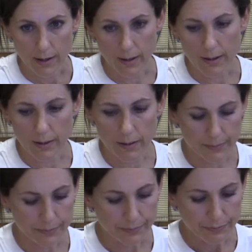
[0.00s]

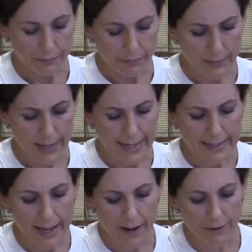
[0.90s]
It
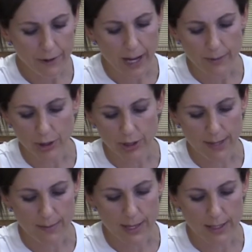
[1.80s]
therefore captures
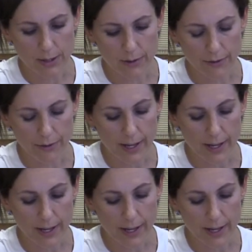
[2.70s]
a mix of